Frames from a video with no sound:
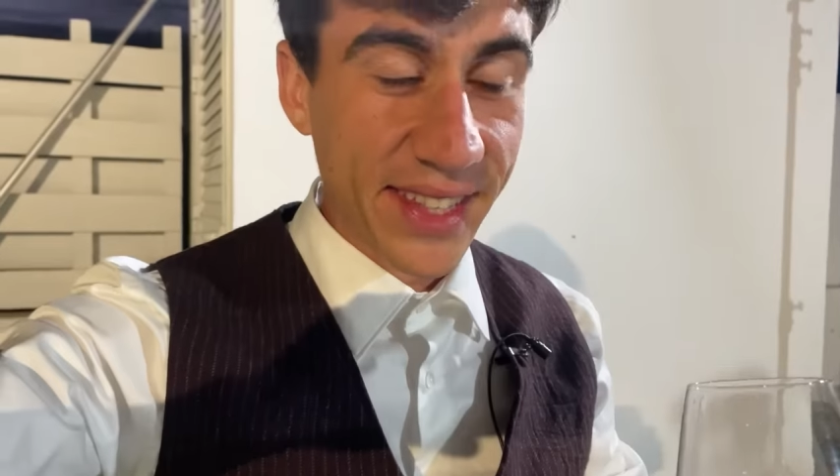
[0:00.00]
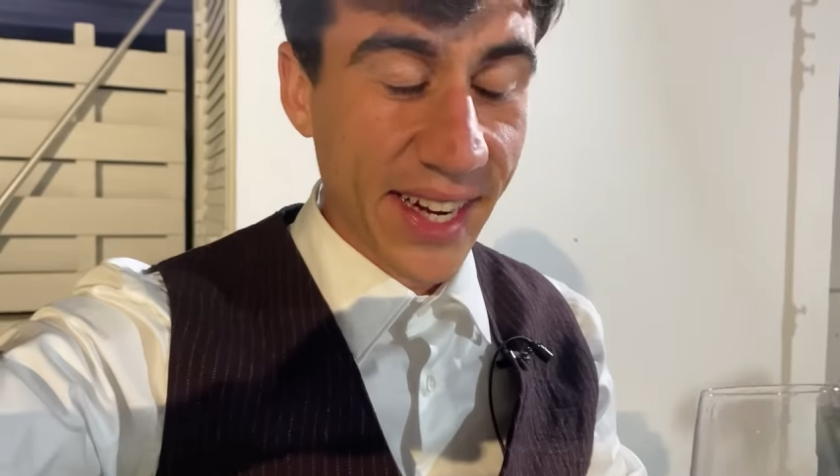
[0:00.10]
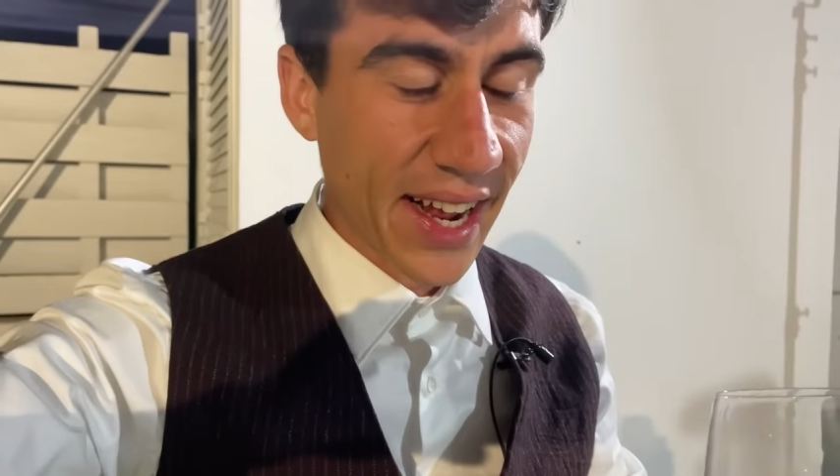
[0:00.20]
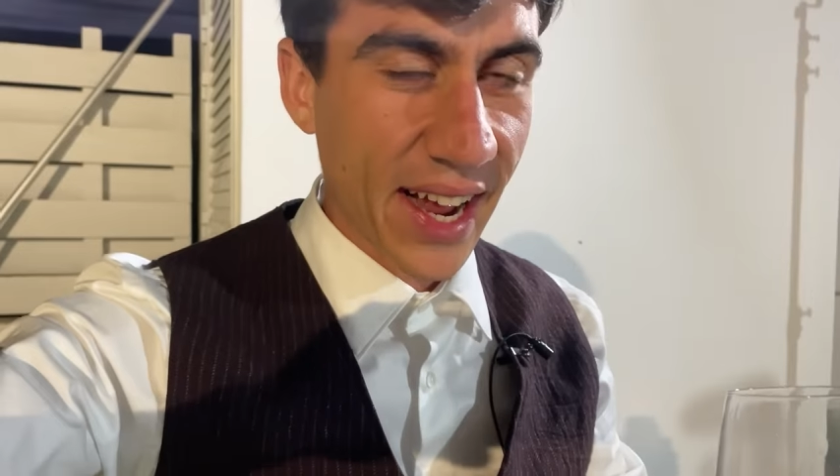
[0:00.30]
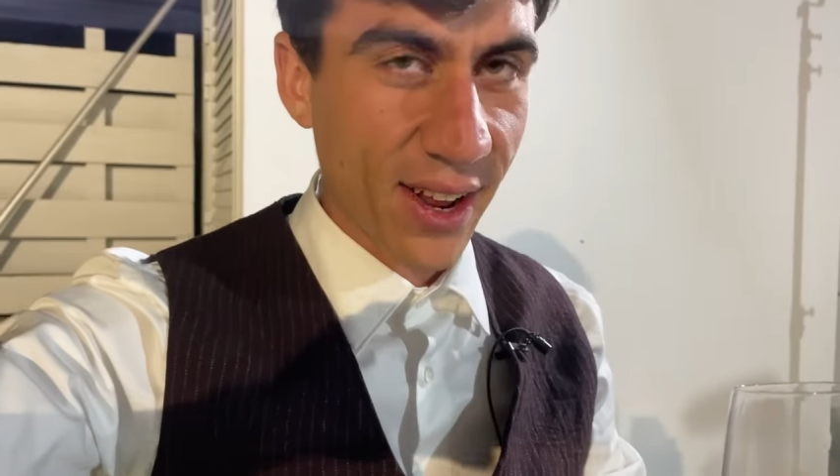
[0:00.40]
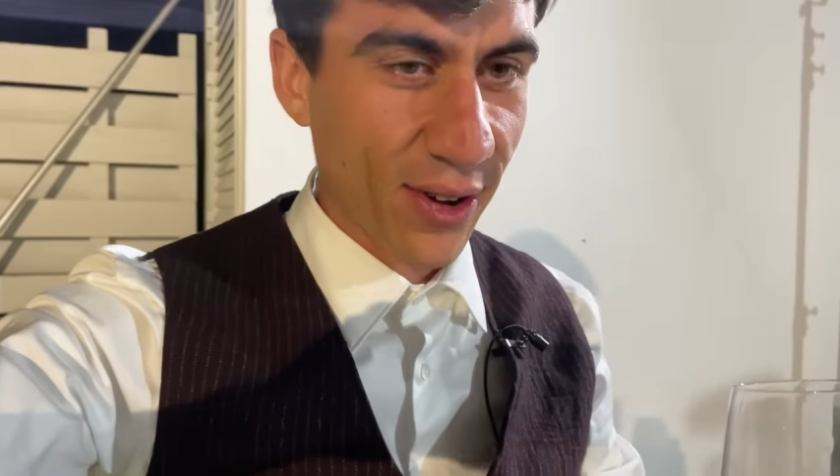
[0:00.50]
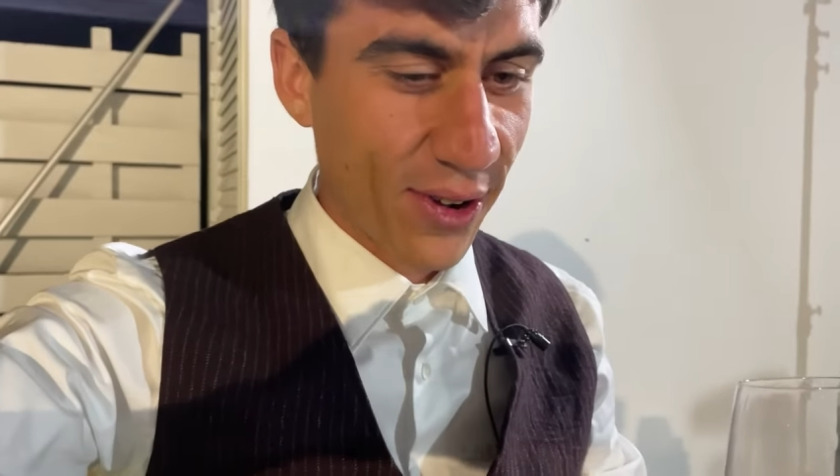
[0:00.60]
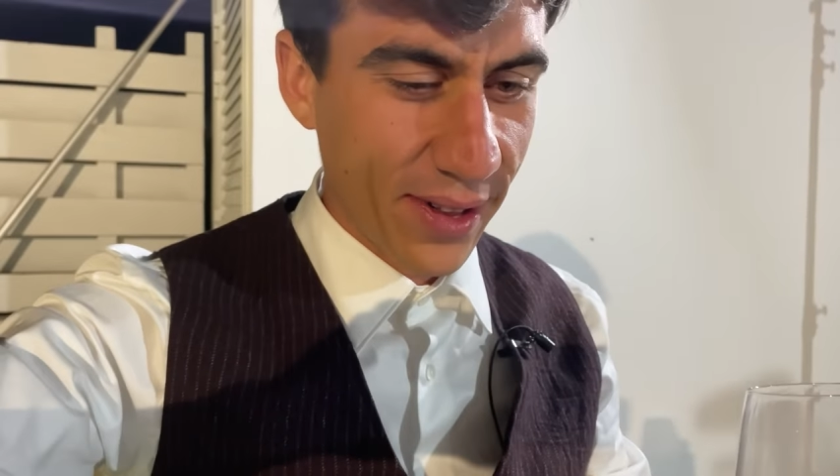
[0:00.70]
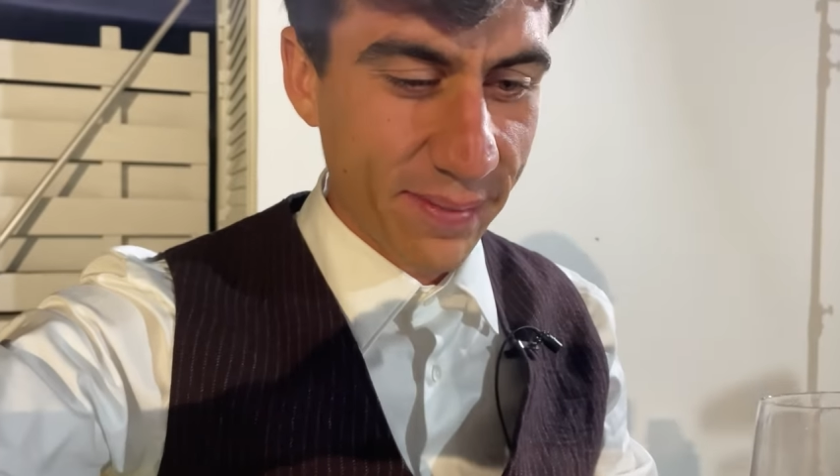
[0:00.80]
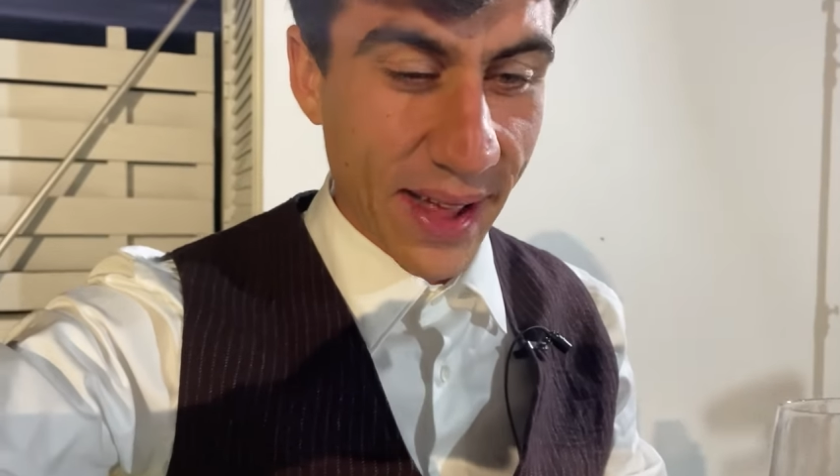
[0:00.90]
drink
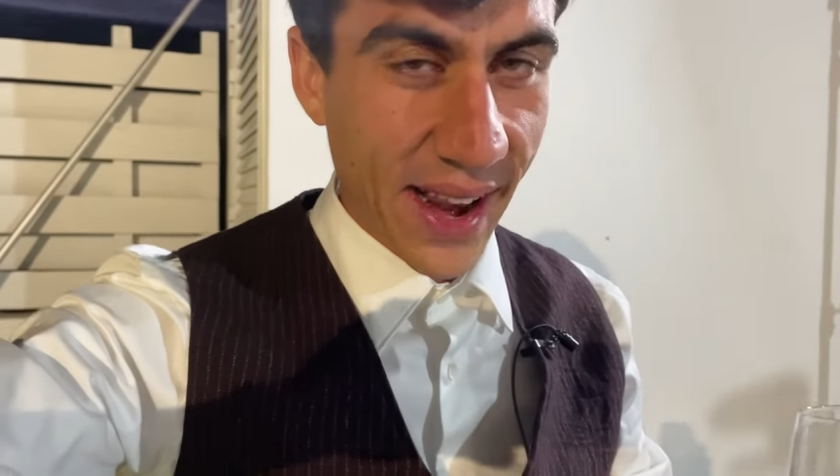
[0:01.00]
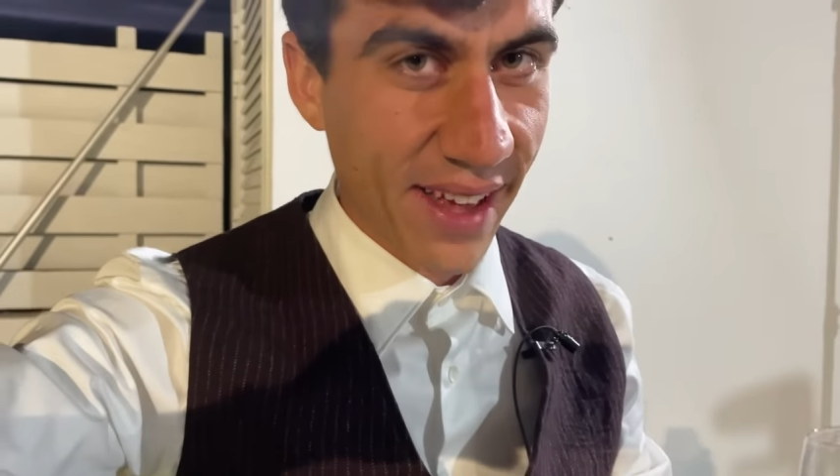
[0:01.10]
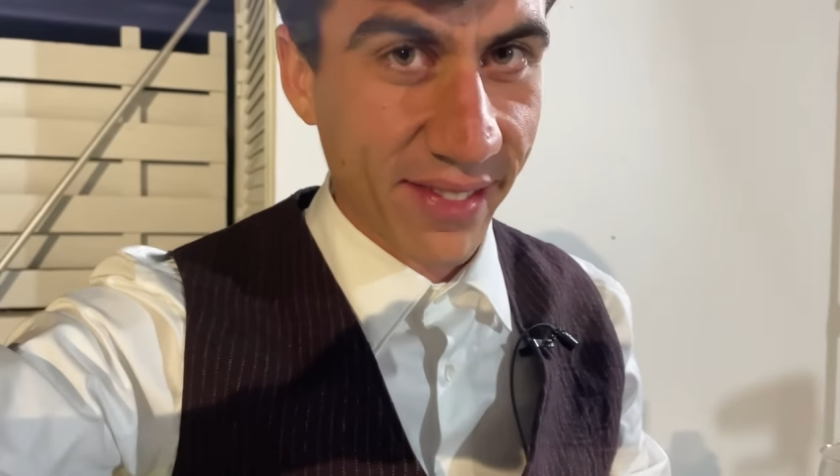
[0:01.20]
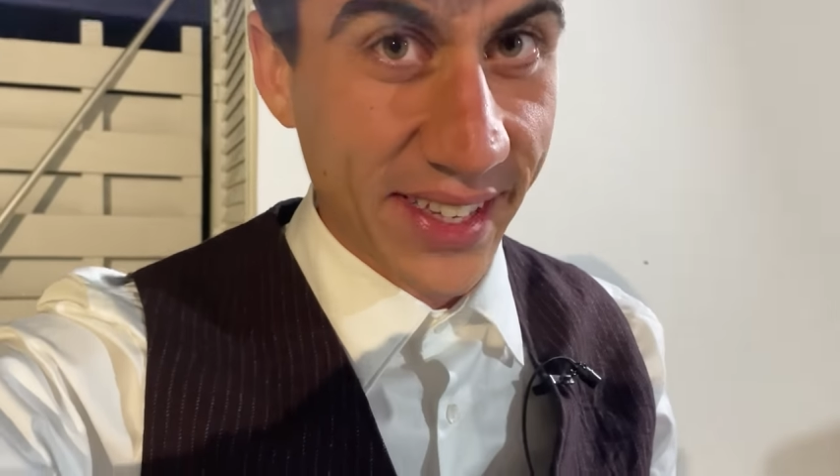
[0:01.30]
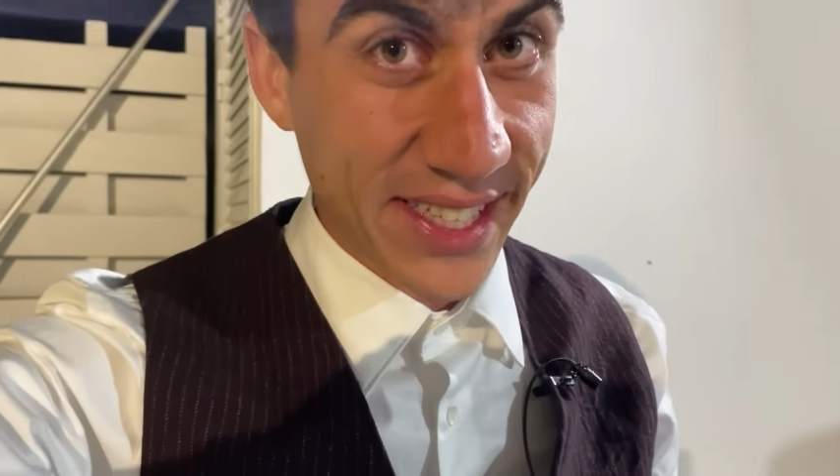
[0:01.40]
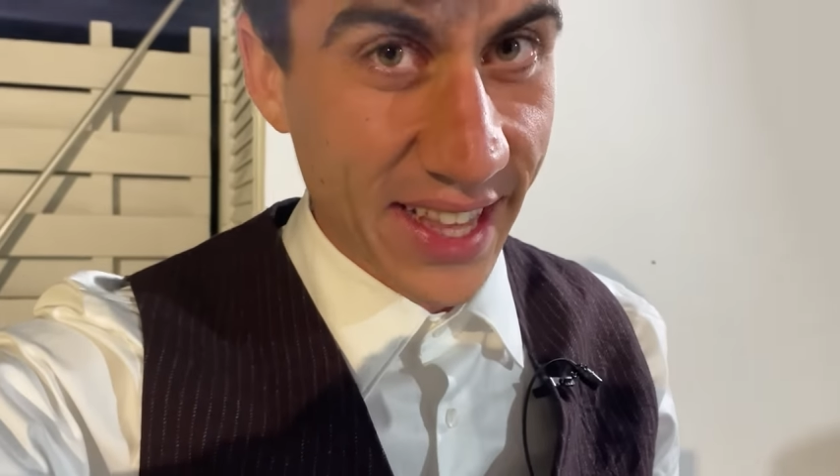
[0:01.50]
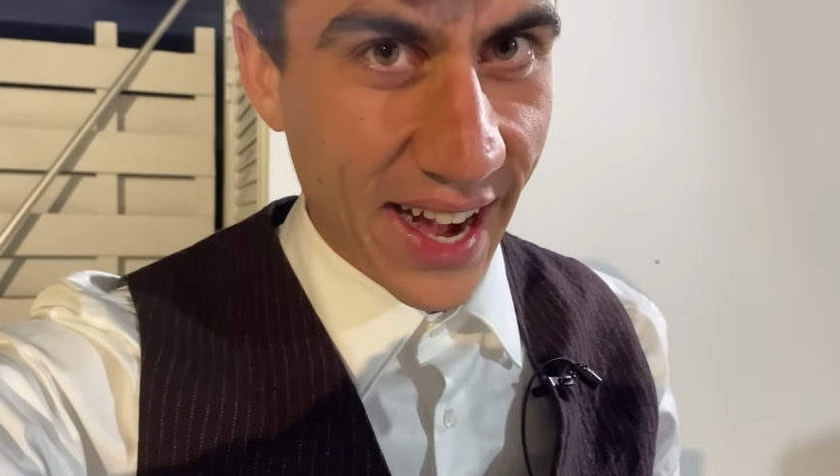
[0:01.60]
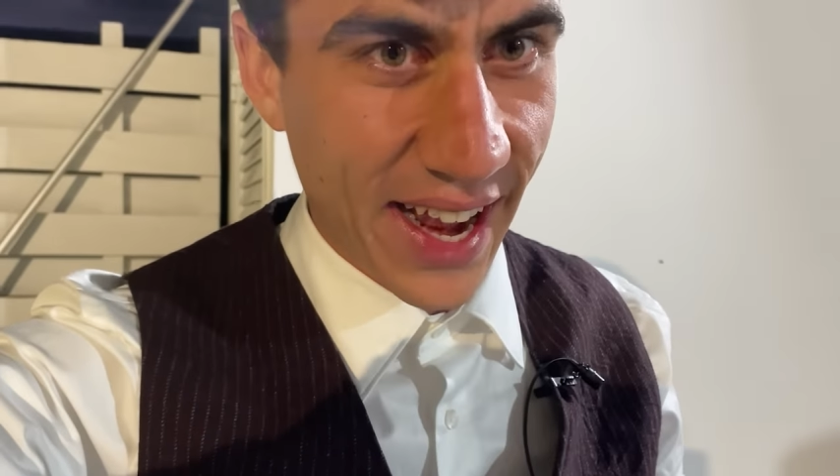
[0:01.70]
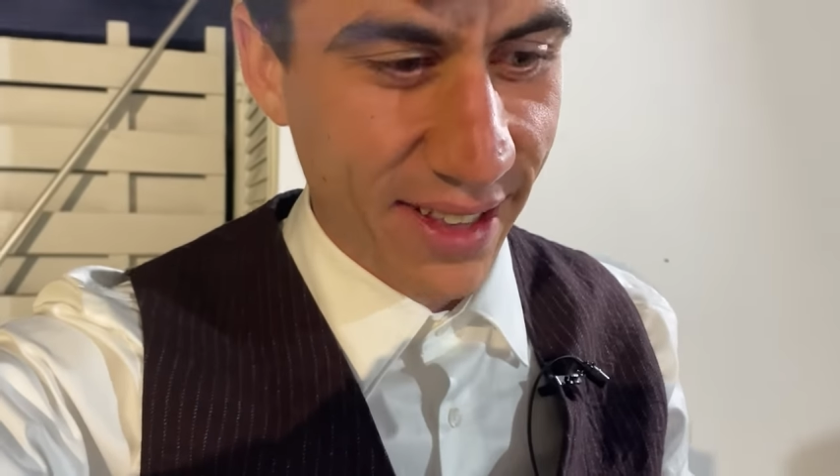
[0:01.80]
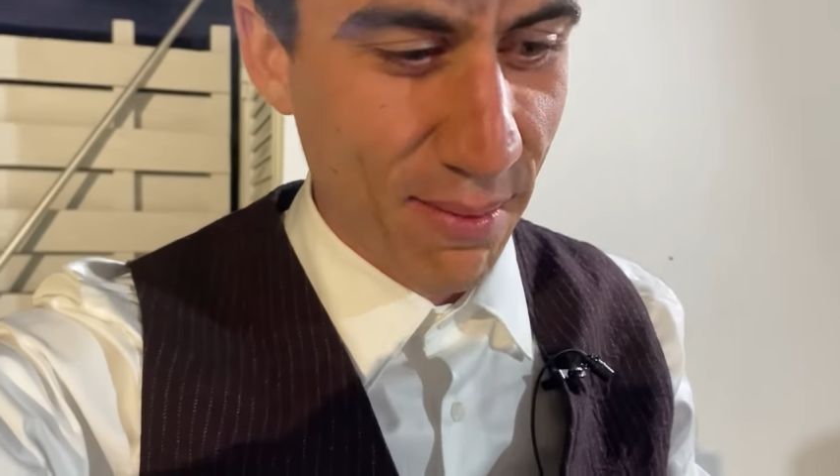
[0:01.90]
alcohol in my life. This is the
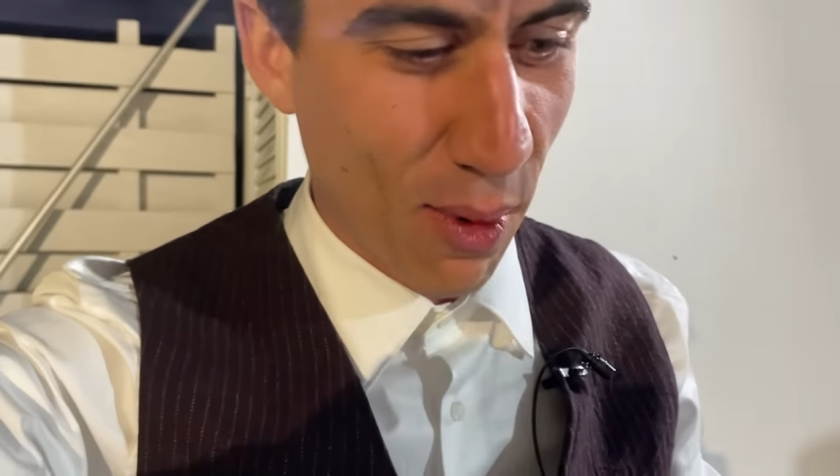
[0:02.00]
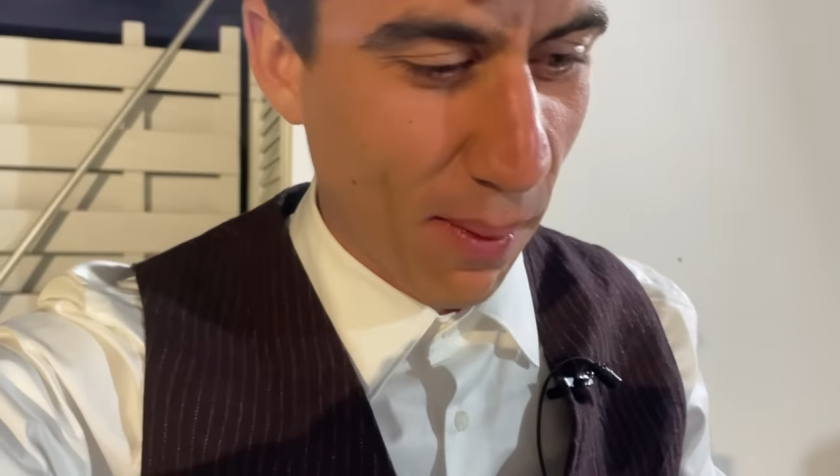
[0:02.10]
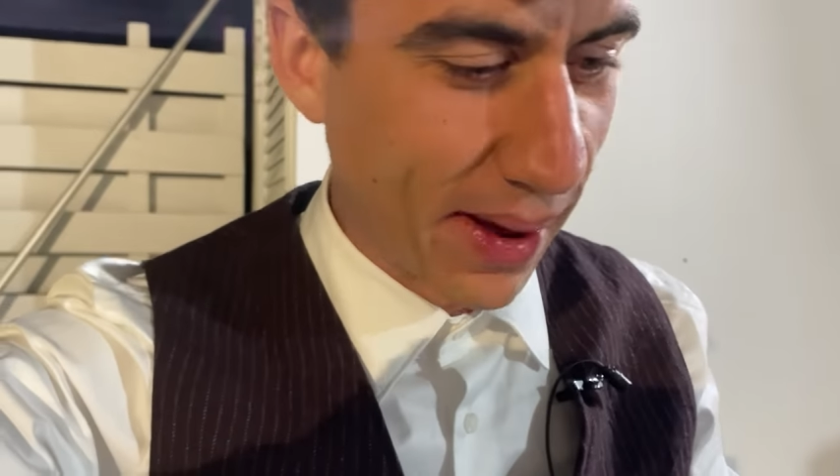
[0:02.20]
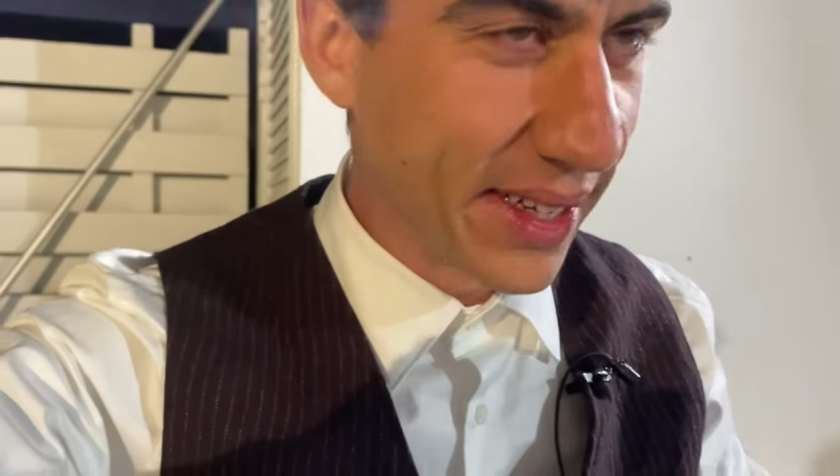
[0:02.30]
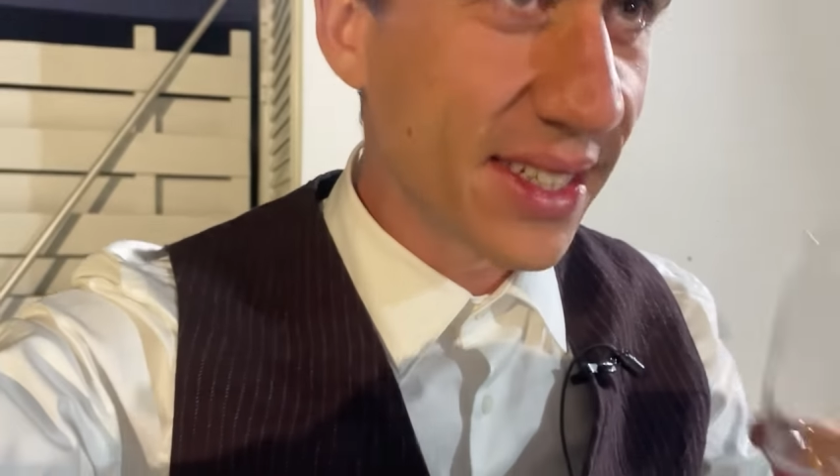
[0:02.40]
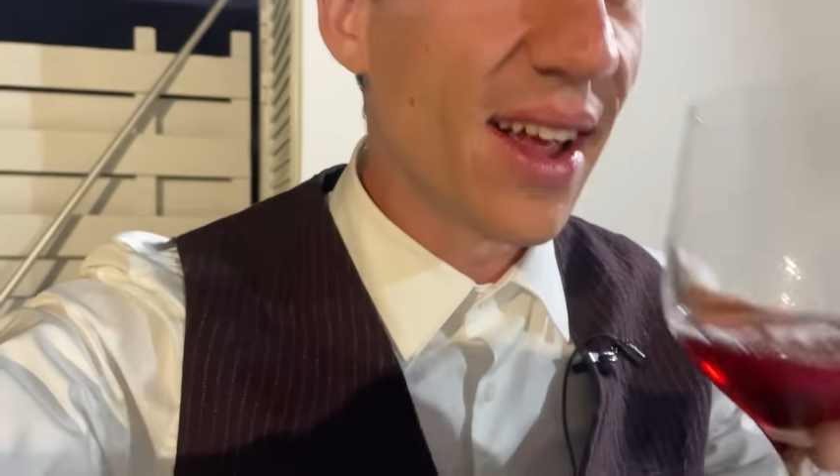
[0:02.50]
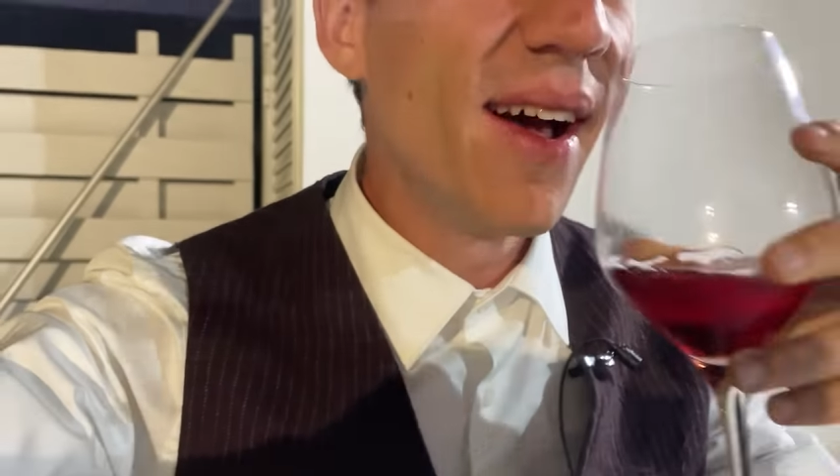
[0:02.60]
right moment.